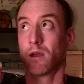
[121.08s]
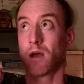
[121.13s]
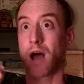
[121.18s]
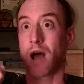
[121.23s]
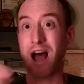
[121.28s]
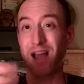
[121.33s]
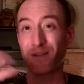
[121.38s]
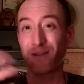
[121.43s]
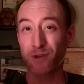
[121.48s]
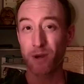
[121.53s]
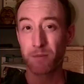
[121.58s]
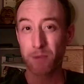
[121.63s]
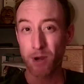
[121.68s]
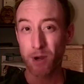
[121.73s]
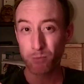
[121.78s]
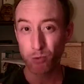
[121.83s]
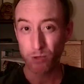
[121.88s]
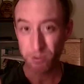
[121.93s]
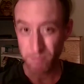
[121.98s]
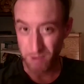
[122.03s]
I've come
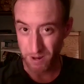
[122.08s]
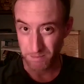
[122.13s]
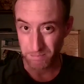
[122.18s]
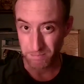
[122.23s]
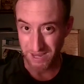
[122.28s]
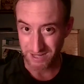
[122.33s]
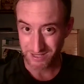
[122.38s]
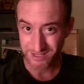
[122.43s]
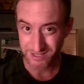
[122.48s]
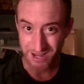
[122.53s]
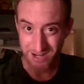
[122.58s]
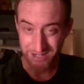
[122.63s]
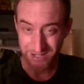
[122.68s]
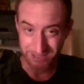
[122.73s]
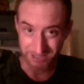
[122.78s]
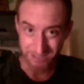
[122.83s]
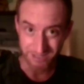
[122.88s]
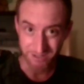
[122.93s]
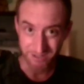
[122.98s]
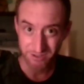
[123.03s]
up with my best
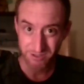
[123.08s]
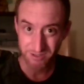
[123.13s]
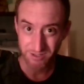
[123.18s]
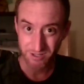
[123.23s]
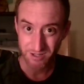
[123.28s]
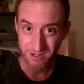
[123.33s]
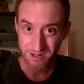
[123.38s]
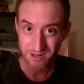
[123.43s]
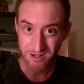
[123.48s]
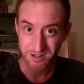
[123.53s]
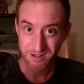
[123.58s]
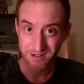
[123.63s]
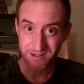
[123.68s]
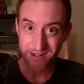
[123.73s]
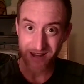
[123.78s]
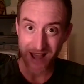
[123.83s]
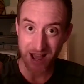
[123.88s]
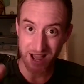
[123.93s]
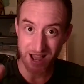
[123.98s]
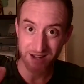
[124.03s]
ideas
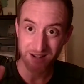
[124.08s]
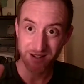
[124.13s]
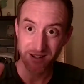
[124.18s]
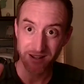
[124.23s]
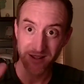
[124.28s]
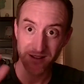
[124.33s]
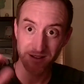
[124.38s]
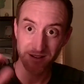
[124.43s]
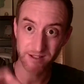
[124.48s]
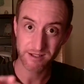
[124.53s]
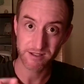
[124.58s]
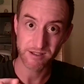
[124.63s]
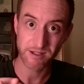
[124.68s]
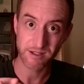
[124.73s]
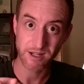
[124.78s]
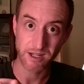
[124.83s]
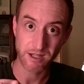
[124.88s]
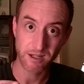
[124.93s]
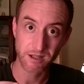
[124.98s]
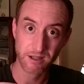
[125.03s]
not
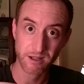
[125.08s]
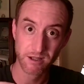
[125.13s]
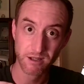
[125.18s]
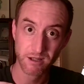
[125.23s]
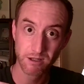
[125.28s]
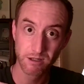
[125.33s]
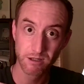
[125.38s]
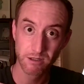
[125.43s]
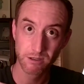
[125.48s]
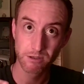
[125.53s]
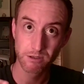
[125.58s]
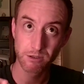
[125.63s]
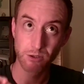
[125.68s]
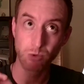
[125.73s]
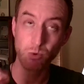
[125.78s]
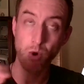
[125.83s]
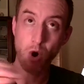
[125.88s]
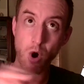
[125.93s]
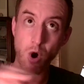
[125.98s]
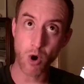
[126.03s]
listening
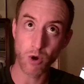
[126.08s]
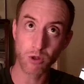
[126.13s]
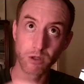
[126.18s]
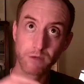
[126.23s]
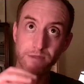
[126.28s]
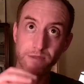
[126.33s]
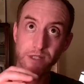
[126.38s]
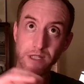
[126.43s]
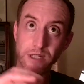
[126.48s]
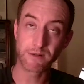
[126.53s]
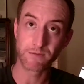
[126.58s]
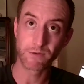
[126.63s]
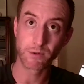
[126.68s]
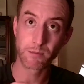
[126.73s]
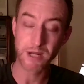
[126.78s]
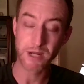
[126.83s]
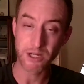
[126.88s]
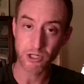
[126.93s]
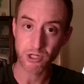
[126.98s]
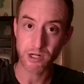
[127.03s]
to all of the
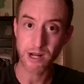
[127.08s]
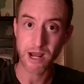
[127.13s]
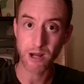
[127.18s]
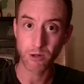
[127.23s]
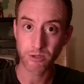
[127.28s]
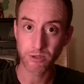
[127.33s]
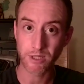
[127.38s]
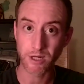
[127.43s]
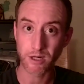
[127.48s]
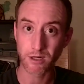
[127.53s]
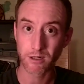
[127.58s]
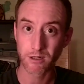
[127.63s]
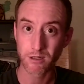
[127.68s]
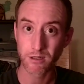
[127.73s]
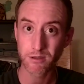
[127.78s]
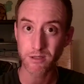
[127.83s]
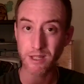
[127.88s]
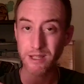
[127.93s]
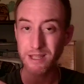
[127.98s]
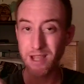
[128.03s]
information out there.
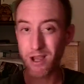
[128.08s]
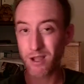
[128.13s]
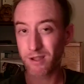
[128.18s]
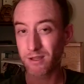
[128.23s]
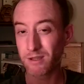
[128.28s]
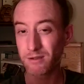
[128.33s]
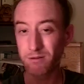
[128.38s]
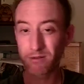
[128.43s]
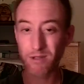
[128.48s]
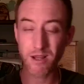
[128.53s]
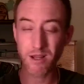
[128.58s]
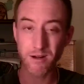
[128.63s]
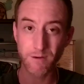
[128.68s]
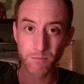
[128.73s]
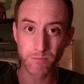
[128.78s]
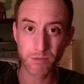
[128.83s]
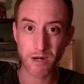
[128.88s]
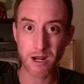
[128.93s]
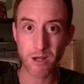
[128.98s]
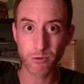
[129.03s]
Like, I kind of
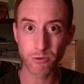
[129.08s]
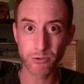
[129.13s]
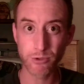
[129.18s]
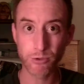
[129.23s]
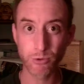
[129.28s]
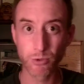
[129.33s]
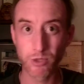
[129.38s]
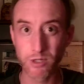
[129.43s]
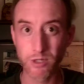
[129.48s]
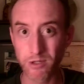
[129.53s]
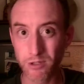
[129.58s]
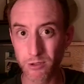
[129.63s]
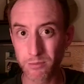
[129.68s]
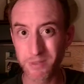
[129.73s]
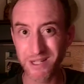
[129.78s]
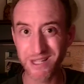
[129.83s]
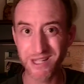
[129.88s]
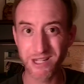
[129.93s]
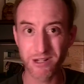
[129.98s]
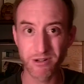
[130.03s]
browse through it a little
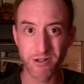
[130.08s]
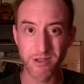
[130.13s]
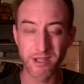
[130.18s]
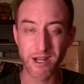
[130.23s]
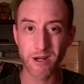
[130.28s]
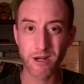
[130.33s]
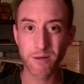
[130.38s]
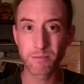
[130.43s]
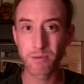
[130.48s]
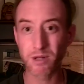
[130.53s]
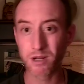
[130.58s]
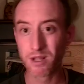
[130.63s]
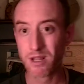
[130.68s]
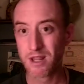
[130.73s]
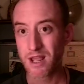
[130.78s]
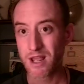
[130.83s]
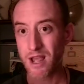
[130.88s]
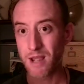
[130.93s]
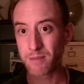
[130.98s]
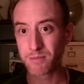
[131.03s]
bit here and there, but
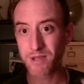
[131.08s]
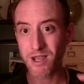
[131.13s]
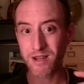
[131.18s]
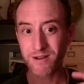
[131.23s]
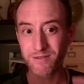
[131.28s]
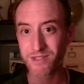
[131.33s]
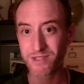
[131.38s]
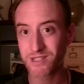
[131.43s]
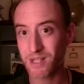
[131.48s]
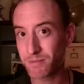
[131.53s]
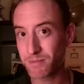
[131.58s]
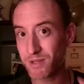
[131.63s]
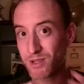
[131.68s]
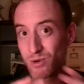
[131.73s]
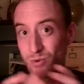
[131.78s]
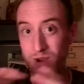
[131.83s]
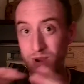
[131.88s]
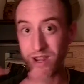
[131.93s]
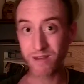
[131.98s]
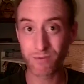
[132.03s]
I'm kind of stepping
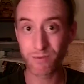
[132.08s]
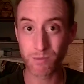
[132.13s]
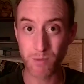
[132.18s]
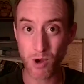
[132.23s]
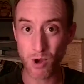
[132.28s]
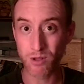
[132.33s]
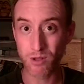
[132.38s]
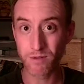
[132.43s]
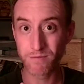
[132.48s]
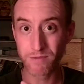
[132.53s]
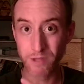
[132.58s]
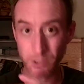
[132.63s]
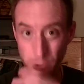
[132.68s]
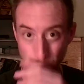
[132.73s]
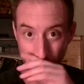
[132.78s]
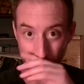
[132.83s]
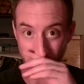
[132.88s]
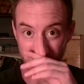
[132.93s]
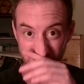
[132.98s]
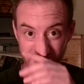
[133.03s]
away from all of the
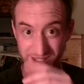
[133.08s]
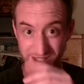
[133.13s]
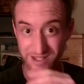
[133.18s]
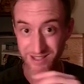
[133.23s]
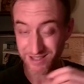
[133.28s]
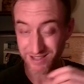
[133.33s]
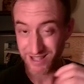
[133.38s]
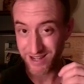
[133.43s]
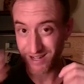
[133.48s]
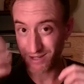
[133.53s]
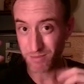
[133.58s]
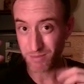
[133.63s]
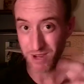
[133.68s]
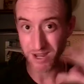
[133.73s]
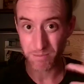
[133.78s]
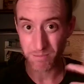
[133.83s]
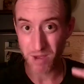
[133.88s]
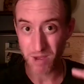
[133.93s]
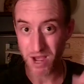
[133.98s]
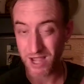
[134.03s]
noise and letting
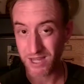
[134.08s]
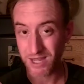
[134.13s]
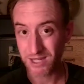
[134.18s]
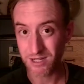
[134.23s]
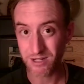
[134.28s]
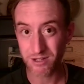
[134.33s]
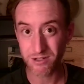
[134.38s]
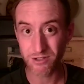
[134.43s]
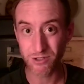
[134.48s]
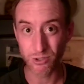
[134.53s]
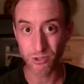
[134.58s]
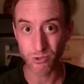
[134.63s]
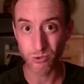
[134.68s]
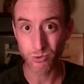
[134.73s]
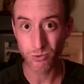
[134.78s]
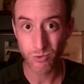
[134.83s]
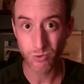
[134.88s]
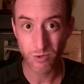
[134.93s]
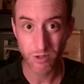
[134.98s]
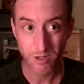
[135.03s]
my mind
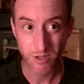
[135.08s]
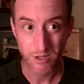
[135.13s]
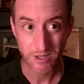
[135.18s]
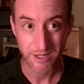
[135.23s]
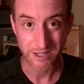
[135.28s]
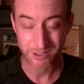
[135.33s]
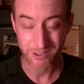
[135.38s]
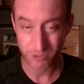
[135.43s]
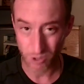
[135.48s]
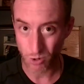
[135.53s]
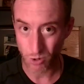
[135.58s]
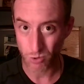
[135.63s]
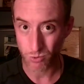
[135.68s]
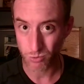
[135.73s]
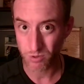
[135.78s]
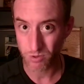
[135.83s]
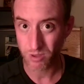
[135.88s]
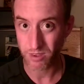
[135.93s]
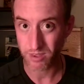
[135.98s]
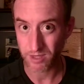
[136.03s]
do its
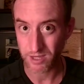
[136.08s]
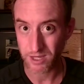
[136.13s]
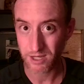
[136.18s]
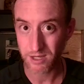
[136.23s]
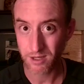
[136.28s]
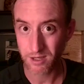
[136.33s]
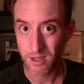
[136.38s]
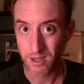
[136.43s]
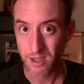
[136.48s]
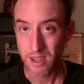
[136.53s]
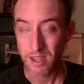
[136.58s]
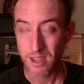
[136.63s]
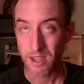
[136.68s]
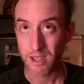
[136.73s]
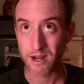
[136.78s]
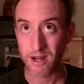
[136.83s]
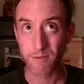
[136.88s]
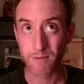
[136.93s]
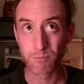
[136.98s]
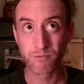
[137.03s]
own thing.
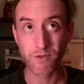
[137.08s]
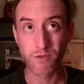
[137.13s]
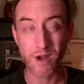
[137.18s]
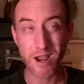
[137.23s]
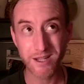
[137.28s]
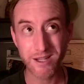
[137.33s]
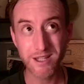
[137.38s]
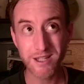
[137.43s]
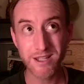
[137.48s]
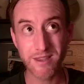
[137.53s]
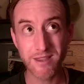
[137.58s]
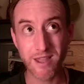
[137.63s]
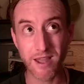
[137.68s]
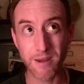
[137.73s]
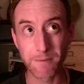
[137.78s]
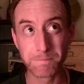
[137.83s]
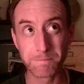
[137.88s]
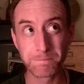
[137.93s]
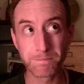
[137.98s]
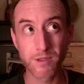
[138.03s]
And I'm finding
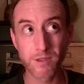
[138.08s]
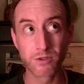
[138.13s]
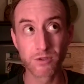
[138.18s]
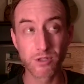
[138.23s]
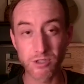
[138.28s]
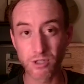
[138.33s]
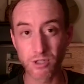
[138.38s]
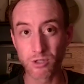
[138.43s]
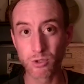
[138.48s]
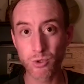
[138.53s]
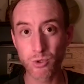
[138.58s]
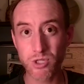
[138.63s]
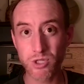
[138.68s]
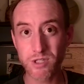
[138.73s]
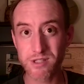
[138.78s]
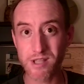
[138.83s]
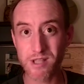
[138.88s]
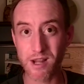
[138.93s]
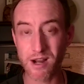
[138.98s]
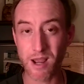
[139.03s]
that the
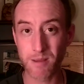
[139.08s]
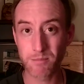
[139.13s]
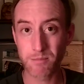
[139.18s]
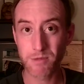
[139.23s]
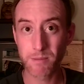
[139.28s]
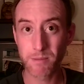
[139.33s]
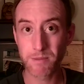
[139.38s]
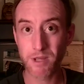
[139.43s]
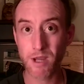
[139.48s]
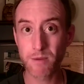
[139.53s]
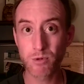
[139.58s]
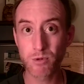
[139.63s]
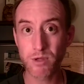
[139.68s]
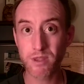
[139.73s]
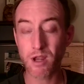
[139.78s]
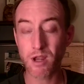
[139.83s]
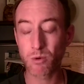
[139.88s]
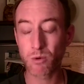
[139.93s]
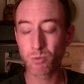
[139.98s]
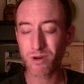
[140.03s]
solutions that I'm coming up with
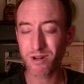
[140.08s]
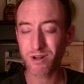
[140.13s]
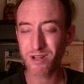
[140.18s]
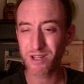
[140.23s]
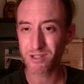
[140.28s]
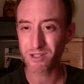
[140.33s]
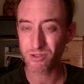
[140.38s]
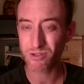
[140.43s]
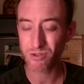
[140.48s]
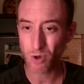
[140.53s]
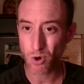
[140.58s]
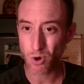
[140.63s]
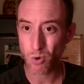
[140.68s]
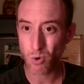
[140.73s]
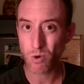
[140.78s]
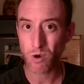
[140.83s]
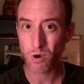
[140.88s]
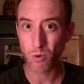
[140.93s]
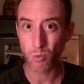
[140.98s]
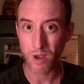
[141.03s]
are working
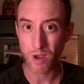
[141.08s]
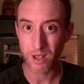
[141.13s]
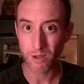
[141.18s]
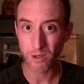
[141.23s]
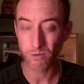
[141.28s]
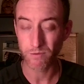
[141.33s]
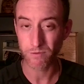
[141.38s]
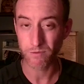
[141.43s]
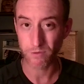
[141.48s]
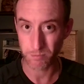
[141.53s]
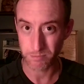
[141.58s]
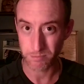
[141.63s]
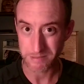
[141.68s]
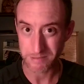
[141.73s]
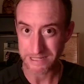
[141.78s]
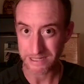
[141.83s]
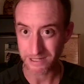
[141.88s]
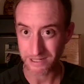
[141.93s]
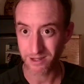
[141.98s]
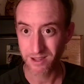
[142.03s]
so well for
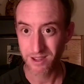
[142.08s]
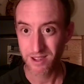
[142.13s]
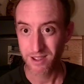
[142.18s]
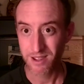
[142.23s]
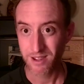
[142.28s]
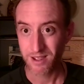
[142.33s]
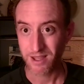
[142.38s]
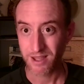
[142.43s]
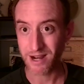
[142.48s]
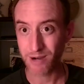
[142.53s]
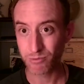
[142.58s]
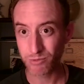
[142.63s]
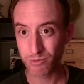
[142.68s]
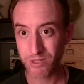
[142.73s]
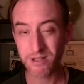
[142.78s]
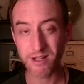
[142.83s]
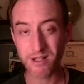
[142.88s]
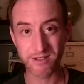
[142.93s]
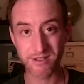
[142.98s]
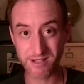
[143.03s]
me. And I
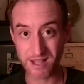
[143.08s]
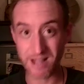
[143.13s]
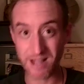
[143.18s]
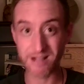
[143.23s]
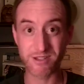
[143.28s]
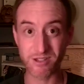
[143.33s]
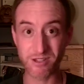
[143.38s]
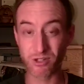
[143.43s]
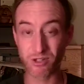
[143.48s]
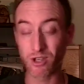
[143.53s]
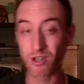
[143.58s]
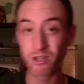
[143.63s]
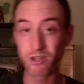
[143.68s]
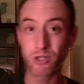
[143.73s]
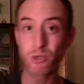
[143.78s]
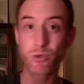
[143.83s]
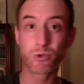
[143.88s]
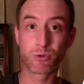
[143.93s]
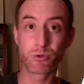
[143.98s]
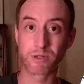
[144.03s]
realize that's a
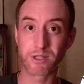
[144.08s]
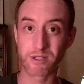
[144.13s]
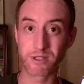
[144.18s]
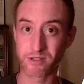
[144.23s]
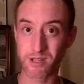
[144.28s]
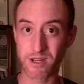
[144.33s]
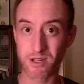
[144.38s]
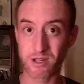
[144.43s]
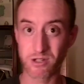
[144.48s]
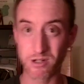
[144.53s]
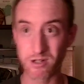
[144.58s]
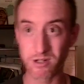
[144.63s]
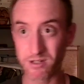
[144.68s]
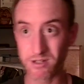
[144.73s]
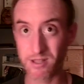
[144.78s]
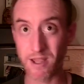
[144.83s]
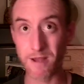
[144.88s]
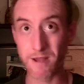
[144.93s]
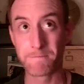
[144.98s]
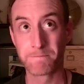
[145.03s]
huge realization, is
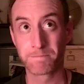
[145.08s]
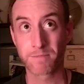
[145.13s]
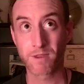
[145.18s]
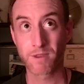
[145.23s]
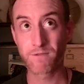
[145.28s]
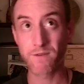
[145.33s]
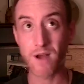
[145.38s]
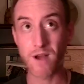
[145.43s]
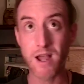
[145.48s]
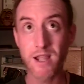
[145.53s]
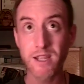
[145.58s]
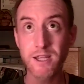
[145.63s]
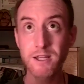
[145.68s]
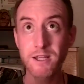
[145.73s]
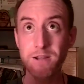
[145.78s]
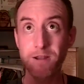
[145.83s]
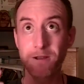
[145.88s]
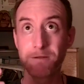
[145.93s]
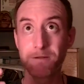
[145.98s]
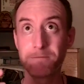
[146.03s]
that find